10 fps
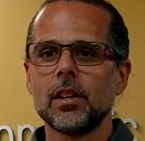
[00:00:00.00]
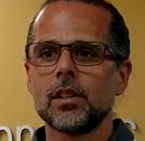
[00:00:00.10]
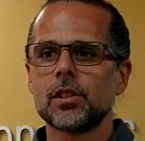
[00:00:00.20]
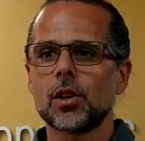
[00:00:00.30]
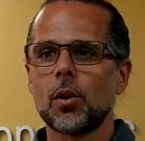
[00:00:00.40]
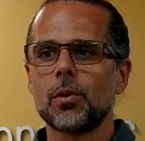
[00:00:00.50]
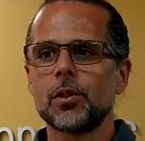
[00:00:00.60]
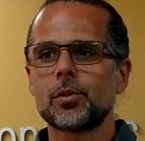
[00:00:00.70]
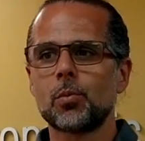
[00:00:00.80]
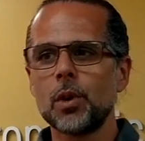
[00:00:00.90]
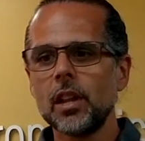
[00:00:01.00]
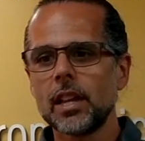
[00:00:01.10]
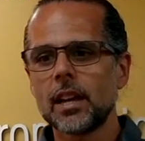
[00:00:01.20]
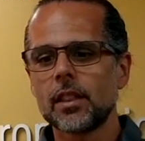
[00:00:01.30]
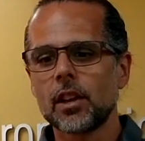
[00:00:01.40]
So it's
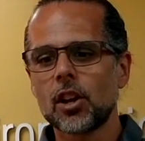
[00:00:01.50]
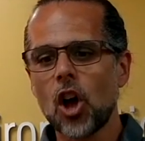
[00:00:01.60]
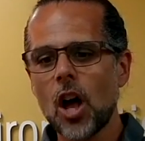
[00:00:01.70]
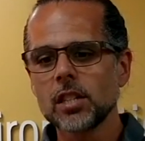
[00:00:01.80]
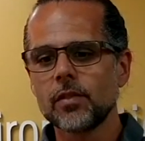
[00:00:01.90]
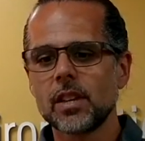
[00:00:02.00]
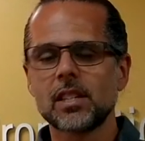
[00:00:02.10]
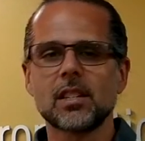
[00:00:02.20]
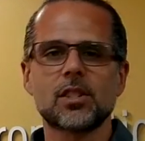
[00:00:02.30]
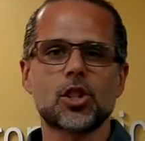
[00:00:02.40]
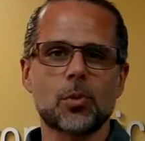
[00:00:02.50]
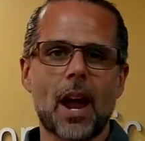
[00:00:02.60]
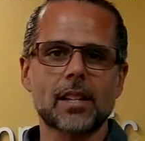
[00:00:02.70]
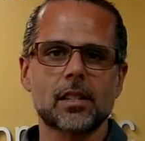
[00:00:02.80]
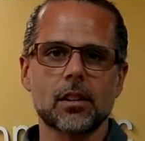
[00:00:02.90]
really, the cause of this is
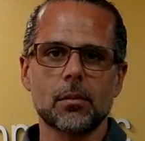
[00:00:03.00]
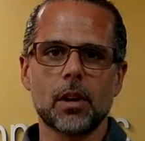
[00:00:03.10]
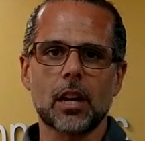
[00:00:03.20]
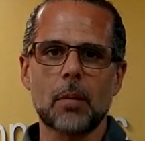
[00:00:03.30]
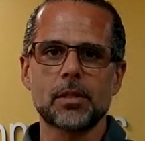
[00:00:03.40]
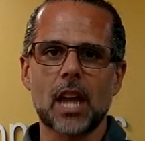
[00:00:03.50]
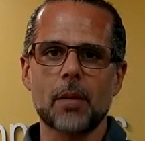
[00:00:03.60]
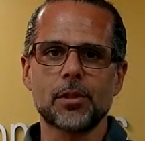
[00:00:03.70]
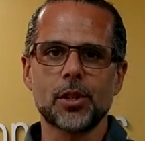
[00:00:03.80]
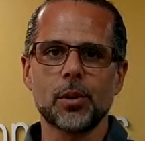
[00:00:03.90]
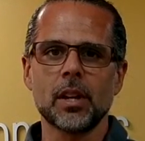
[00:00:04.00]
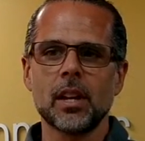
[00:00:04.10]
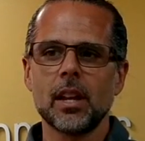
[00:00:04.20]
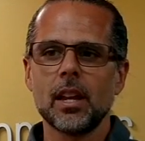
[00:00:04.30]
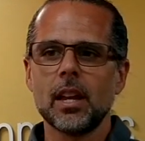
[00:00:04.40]
stress when it comes down to it.
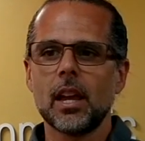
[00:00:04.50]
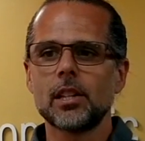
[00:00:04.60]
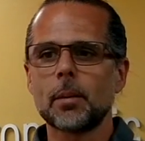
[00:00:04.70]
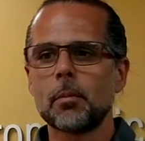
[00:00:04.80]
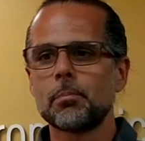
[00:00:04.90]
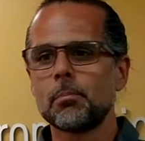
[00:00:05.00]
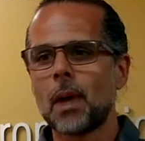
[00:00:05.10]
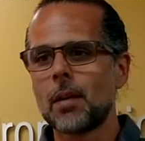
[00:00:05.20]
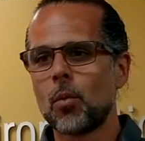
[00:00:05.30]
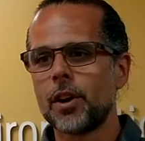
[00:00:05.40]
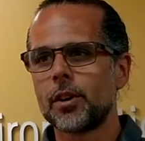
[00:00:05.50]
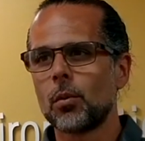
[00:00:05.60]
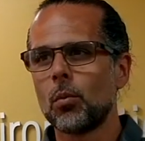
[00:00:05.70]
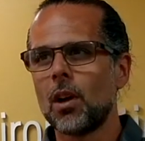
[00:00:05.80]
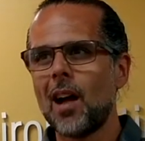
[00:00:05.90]
And someone might wonder,
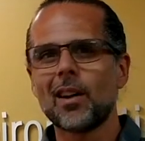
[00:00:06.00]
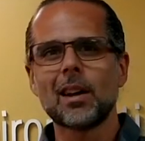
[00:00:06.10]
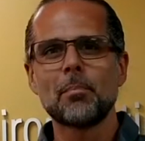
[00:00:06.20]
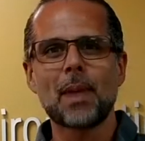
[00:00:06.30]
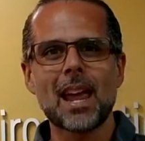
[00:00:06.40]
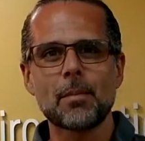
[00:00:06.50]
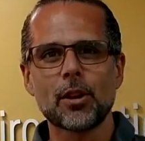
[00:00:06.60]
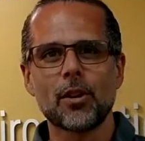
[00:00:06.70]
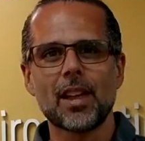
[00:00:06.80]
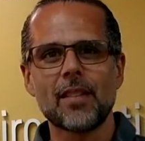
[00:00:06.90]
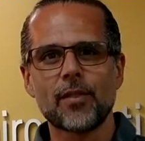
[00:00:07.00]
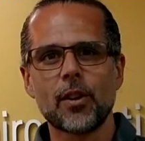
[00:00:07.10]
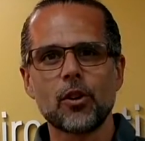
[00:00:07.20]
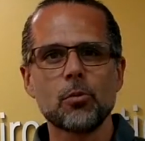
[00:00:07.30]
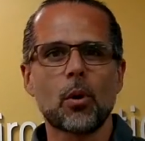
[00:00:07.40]
well, how can a baby or an infant
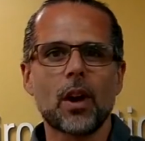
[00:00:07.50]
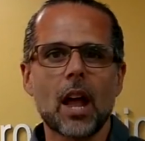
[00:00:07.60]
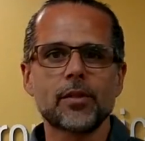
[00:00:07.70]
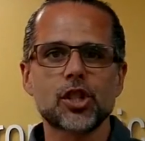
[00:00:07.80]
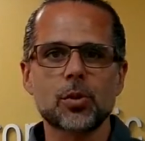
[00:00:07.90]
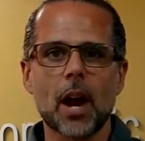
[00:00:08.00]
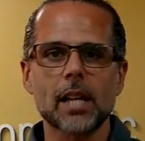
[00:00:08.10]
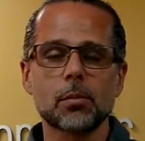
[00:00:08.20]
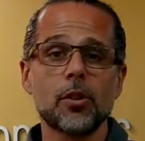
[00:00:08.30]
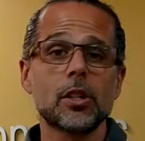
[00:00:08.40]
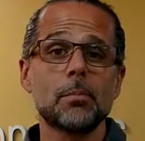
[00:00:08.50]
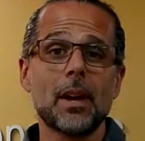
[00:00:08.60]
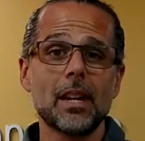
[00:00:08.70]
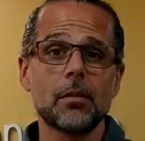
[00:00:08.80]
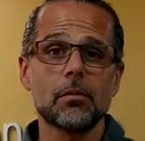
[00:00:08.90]
or newborn have stress? Well, there's
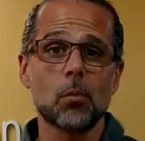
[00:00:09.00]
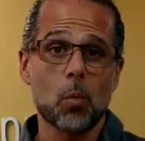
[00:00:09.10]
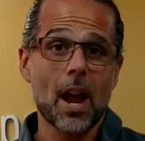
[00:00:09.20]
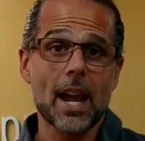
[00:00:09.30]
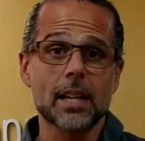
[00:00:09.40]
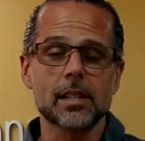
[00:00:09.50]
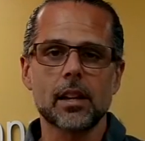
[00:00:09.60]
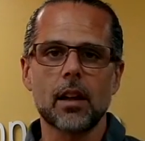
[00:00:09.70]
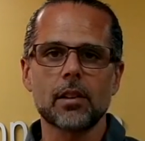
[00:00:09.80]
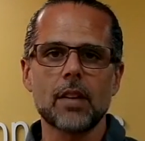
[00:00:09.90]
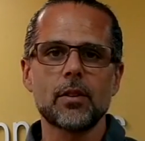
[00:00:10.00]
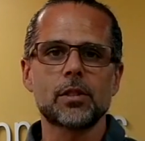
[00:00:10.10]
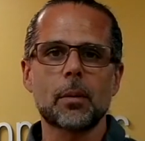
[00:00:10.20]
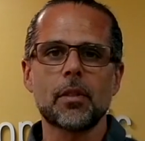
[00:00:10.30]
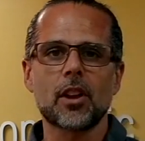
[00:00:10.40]
many ways, and I'll give you
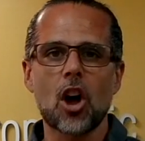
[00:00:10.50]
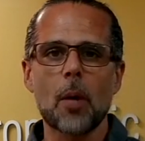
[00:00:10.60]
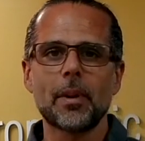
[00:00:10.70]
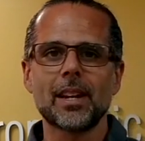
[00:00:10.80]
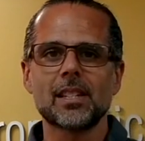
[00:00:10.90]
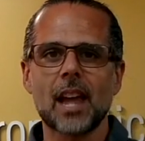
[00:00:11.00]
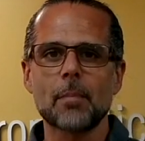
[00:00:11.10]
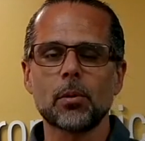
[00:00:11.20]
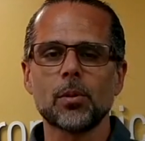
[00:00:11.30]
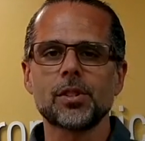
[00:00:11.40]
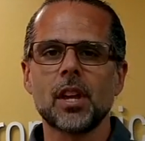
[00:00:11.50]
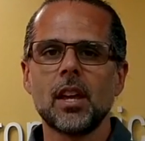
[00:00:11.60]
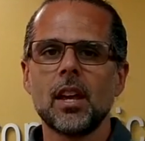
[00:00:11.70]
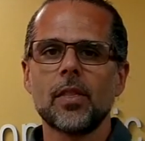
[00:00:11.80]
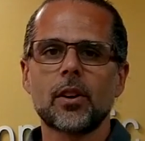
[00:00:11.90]
some of the common examples.
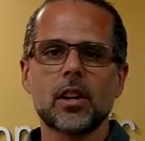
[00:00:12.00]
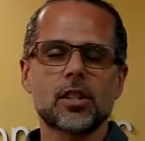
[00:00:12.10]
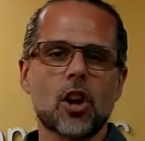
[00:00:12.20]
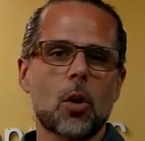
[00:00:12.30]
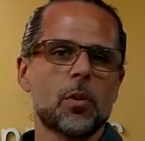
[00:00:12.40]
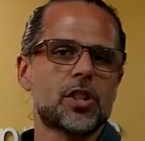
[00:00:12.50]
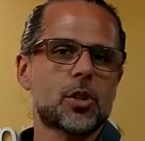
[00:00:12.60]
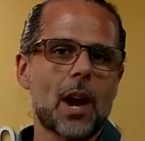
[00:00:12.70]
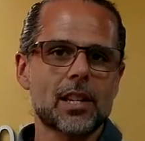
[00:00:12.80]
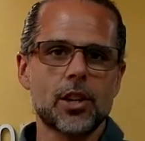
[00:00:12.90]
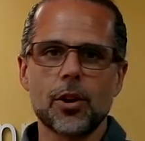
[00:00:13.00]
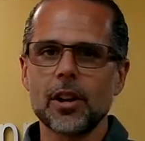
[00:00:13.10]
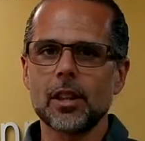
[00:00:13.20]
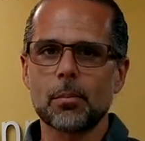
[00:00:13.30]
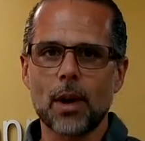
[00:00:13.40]
They're going to start with stress
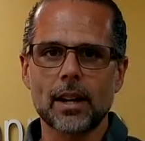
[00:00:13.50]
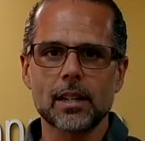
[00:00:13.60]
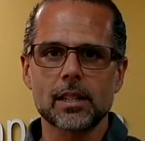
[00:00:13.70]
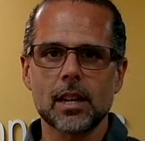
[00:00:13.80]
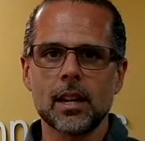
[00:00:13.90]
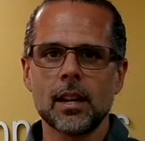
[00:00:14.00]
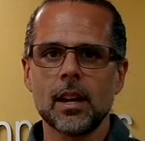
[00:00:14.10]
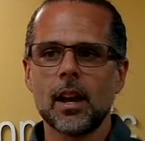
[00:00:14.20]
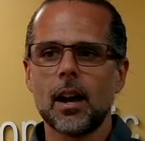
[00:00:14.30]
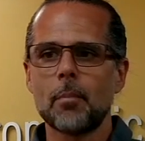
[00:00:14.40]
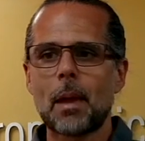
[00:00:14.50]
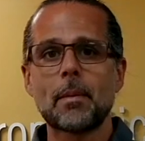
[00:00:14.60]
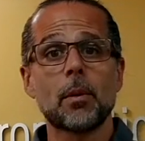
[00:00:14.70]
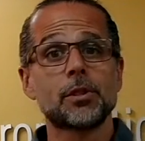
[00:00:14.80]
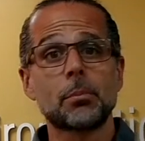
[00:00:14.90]
during the pregnancy. Maybe
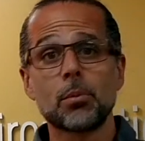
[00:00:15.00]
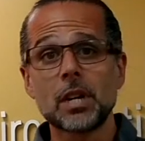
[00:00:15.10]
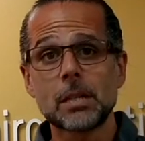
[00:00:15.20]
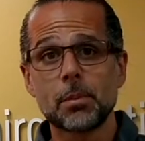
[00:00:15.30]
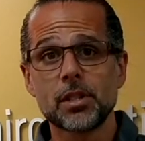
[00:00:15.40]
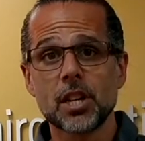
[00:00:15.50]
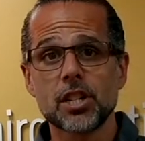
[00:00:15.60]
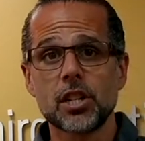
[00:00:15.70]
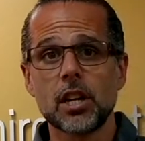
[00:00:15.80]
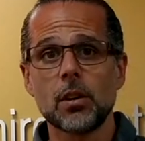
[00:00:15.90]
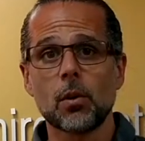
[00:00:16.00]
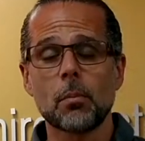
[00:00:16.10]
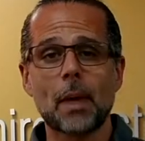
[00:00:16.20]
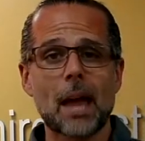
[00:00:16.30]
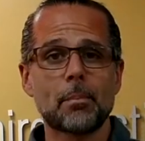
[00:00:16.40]
there was a breech positioning or a
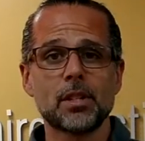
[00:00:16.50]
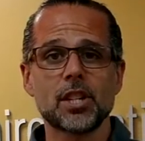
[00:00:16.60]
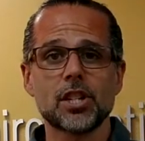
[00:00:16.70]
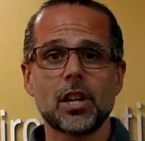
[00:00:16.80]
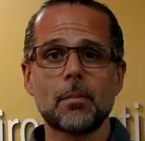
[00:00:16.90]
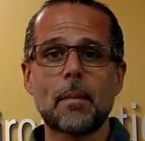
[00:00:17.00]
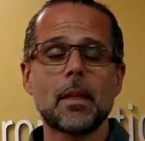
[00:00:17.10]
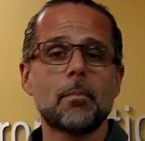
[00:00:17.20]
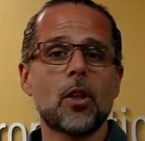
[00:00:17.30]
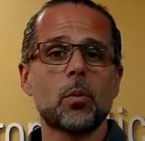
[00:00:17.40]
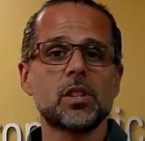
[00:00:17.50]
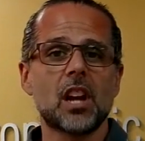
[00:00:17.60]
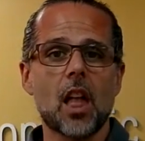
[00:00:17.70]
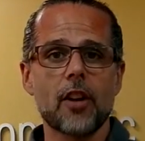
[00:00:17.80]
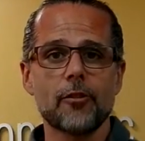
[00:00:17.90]
bad positioning. Maybe the mother was in
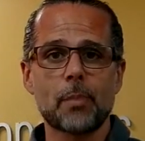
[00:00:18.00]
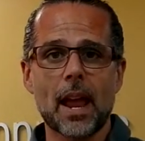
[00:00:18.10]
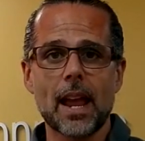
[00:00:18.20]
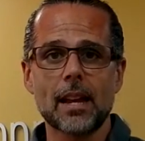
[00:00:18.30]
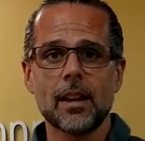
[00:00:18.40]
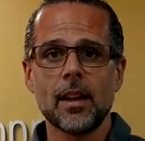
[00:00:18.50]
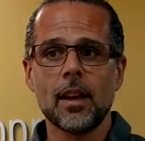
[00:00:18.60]
a lot of pain.